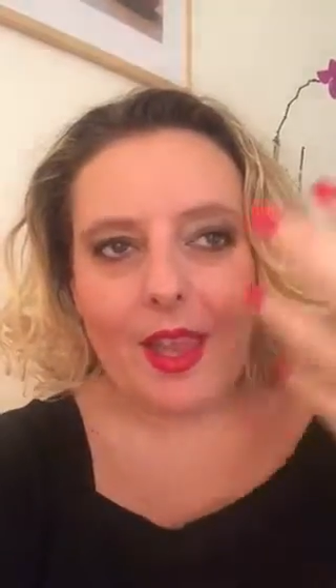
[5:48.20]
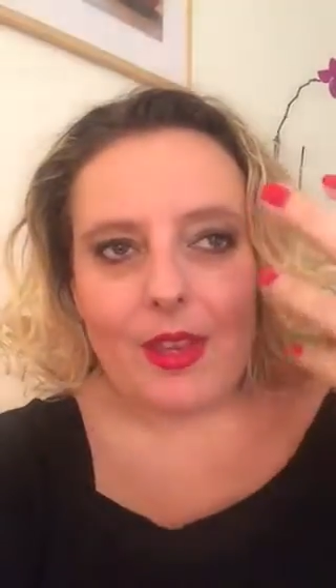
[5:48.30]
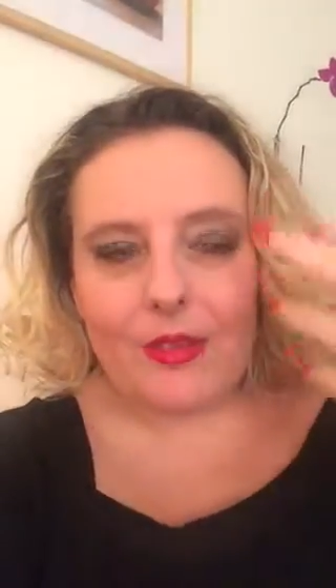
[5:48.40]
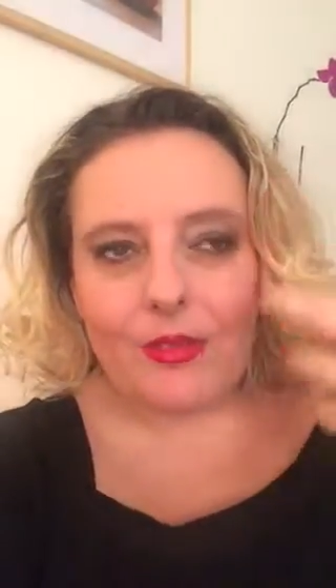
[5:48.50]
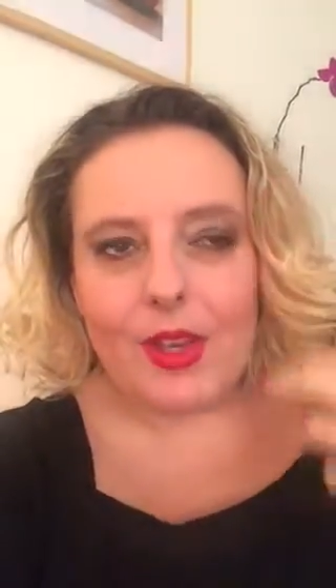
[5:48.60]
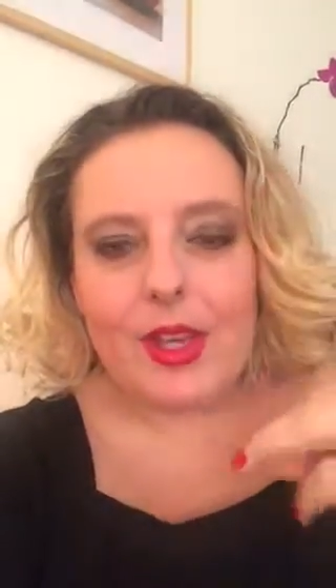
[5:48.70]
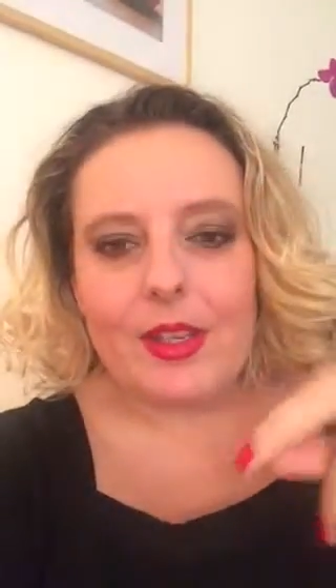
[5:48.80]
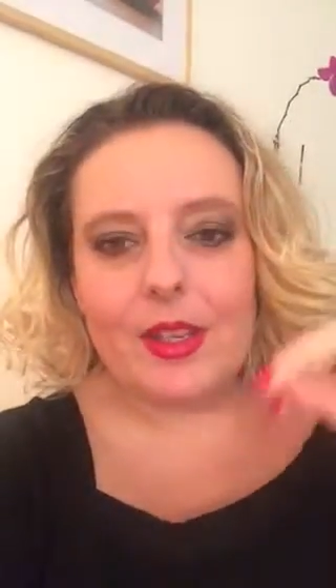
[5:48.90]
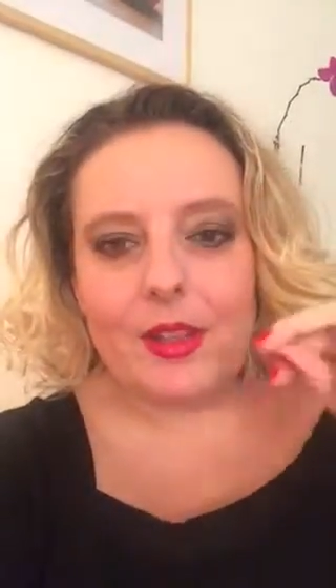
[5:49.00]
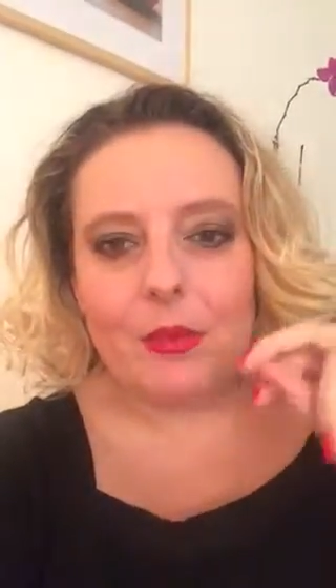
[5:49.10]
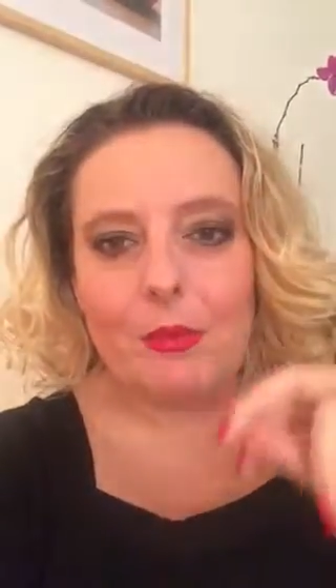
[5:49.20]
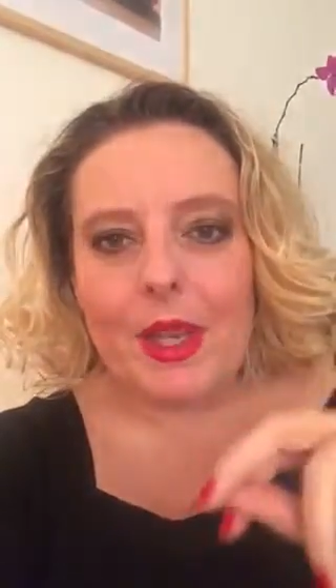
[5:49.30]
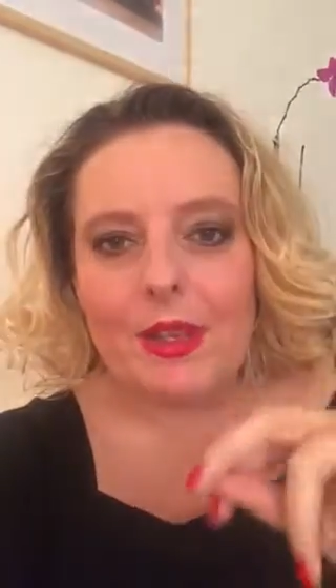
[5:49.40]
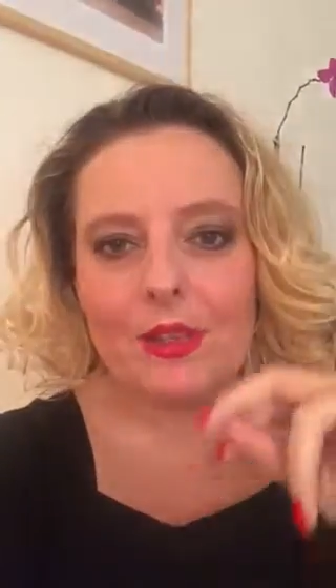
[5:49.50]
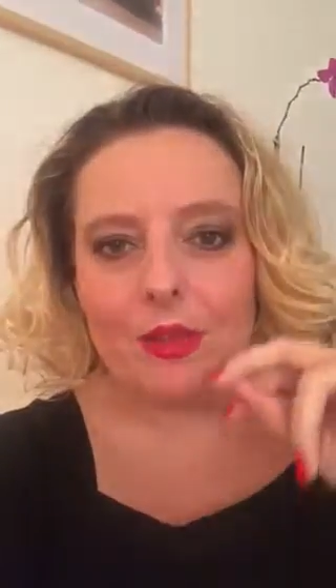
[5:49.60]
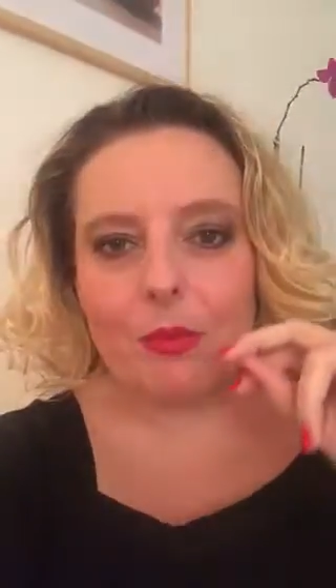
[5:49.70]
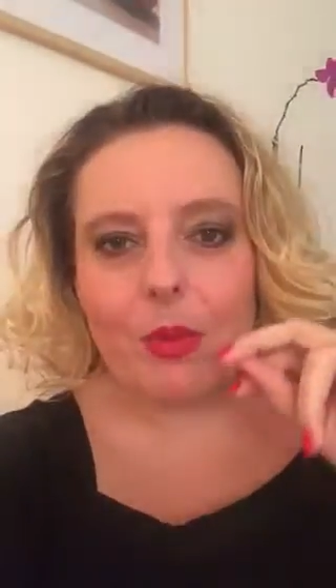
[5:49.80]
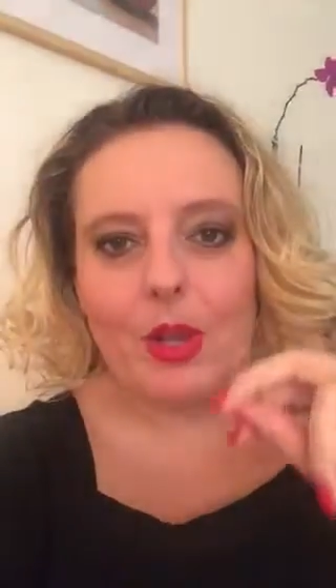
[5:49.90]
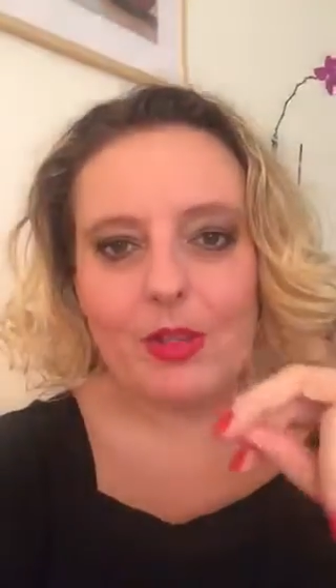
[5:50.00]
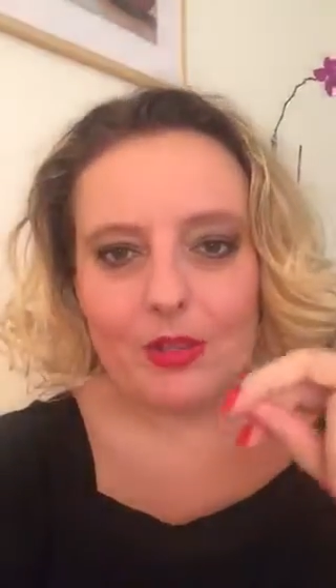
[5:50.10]
and finding the best
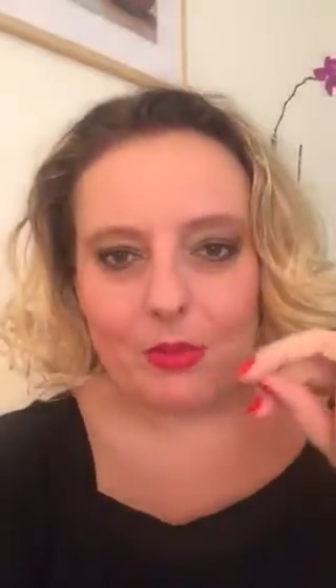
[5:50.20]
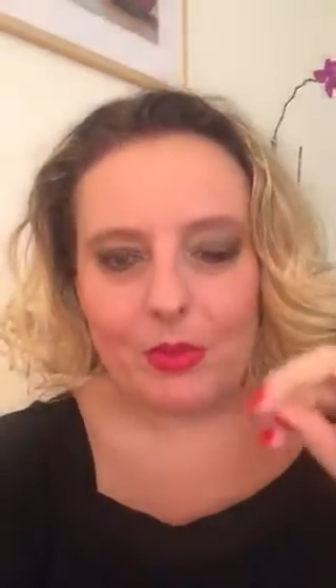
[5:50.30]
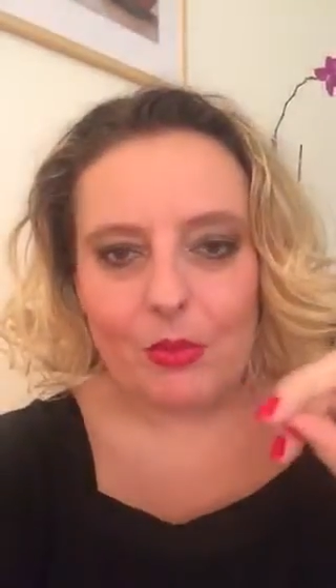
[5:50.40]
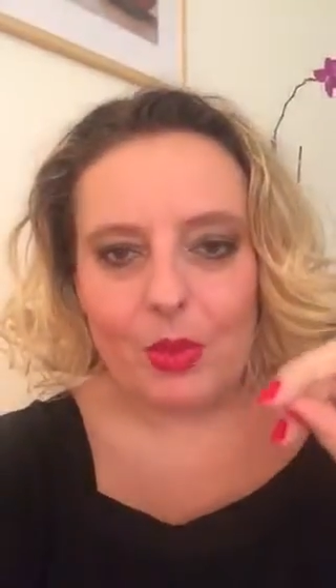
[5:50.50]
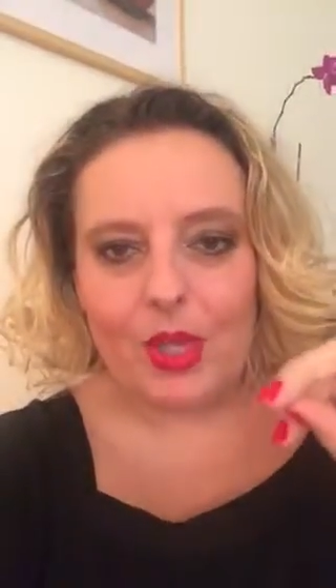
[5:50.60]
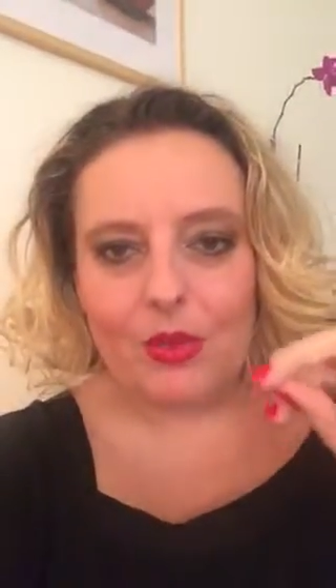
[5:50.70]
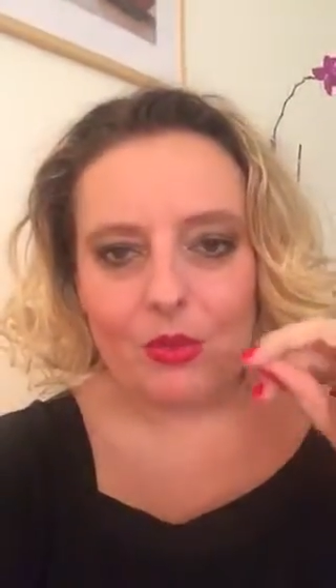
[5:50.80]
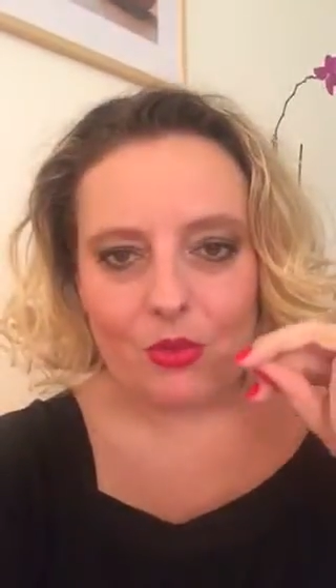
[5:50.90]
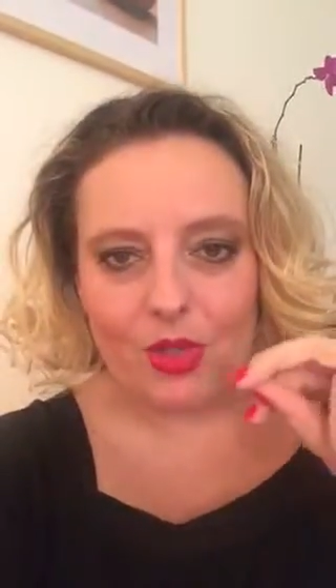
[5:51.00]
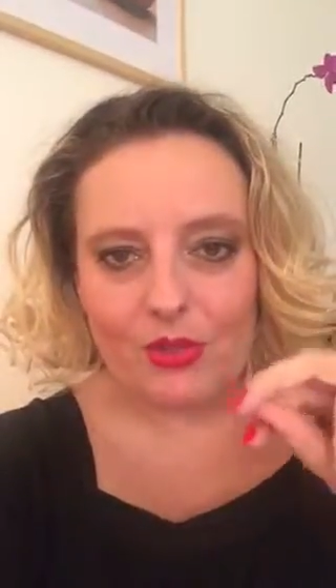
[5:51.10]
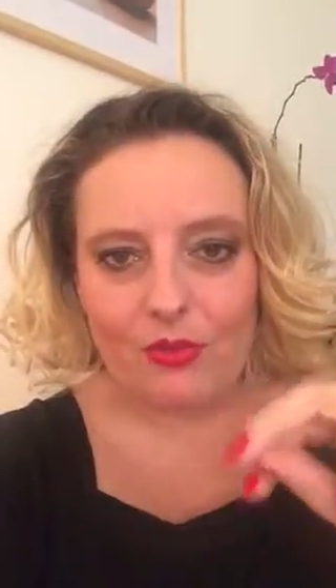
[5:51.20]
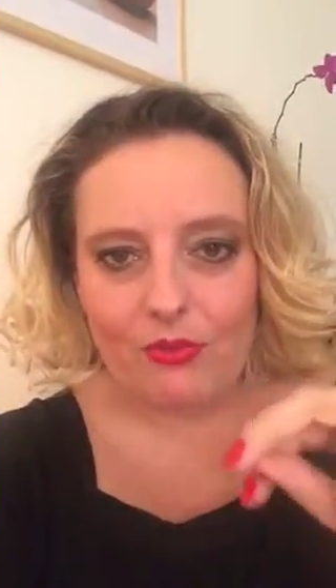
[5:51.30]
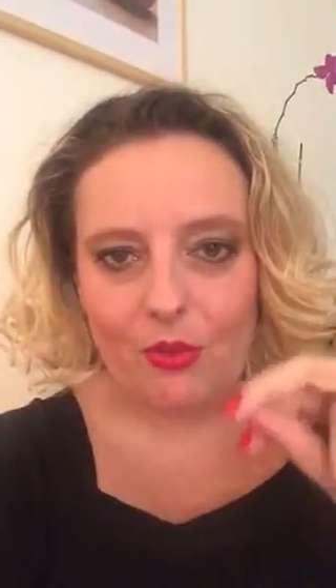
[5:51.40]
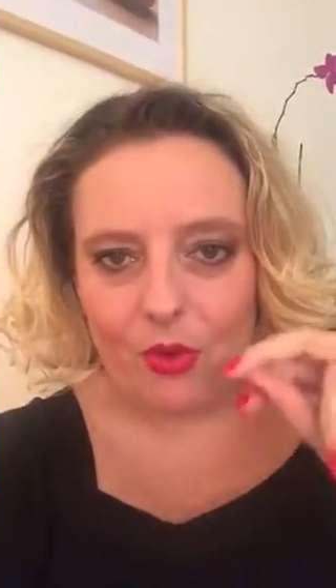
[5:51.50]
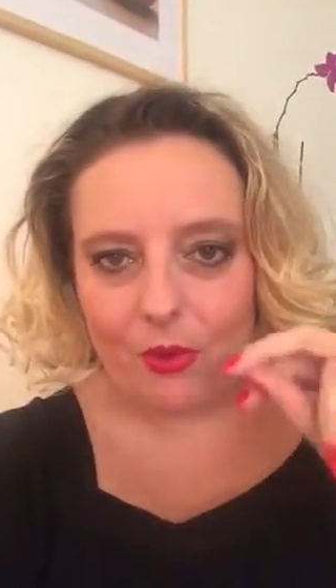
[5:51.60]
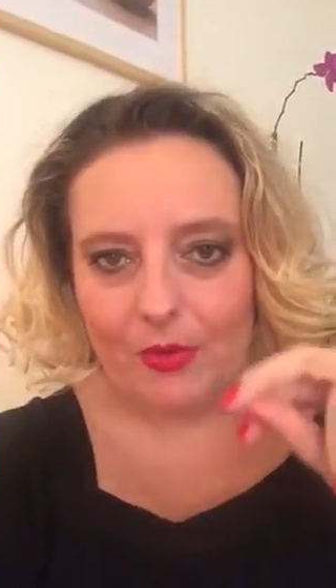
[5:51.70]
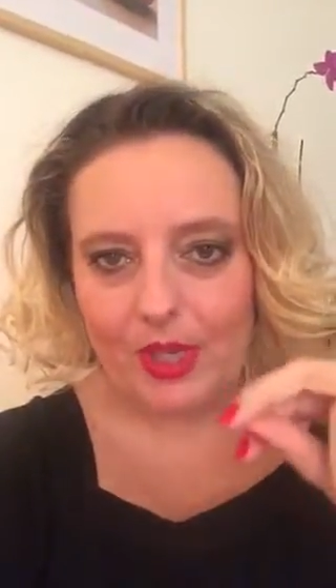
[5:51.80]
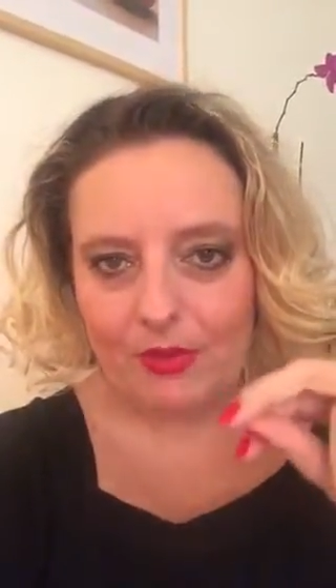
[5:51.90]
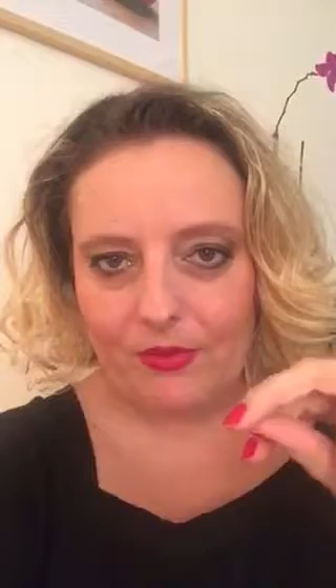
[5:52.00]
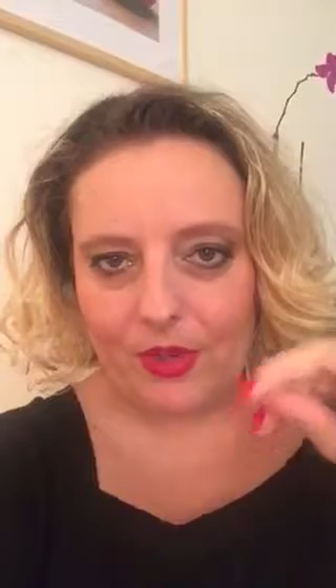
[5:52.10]
possible way to transform
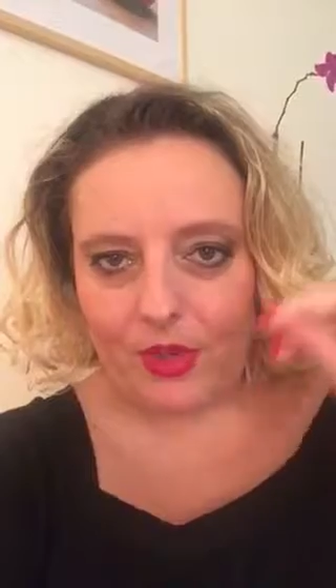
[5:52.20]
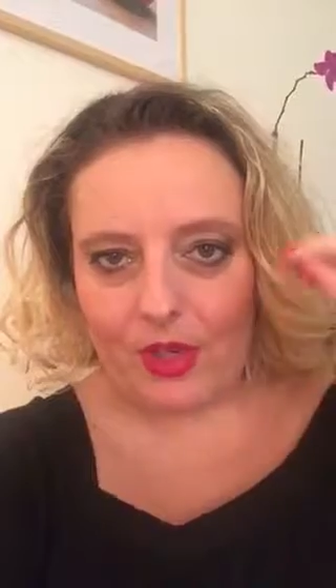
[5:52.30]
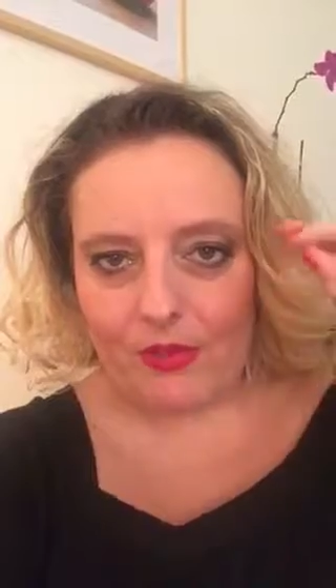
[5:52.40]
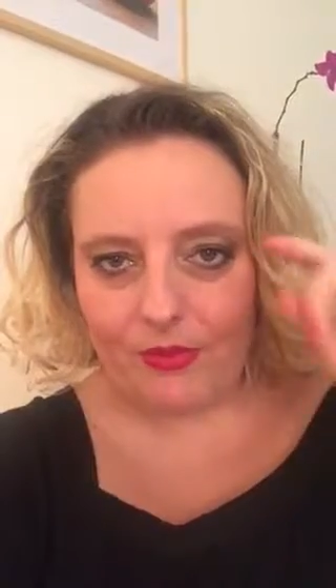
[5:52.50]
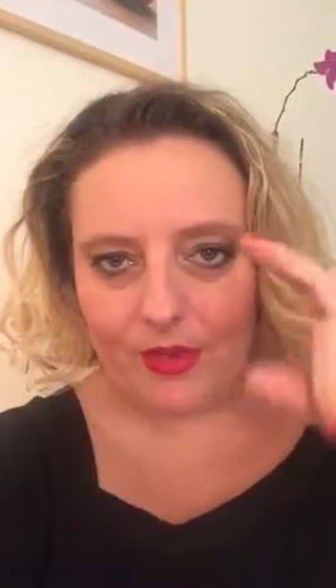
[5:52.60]
that fear and